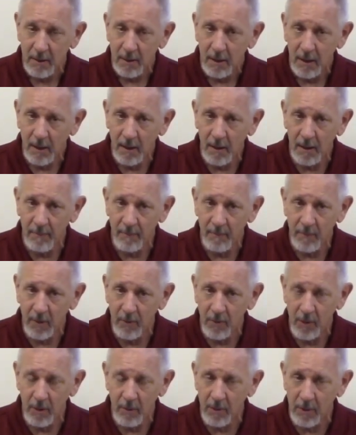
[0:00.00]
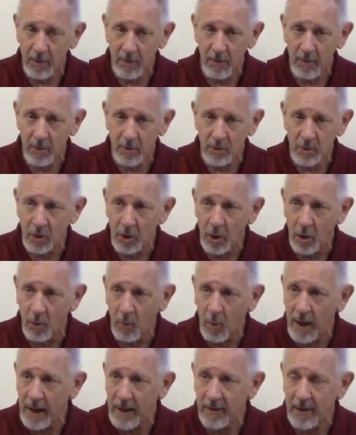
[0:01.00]
There's no
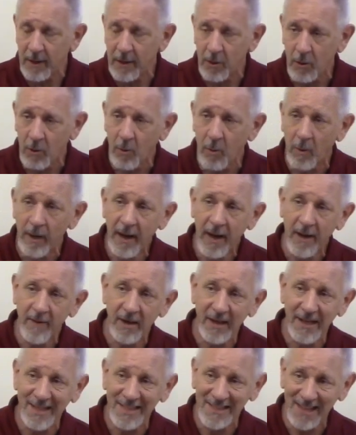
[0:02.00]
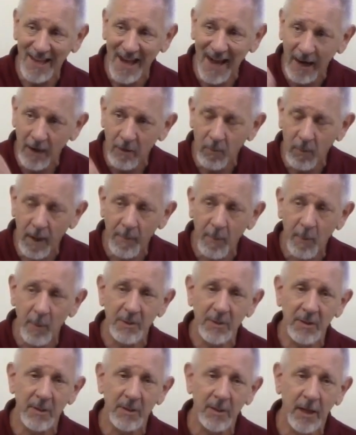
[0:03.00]
way that you're going to have an exact
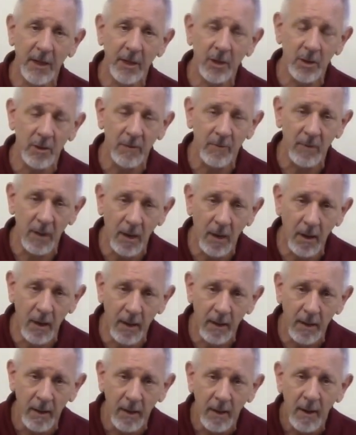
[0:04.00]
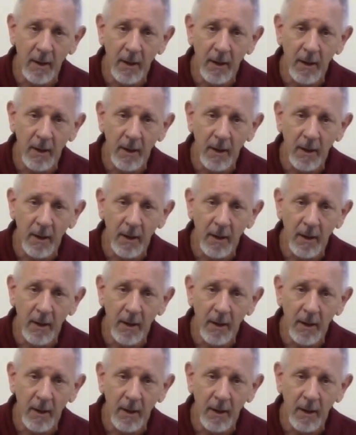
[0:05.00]
representation of God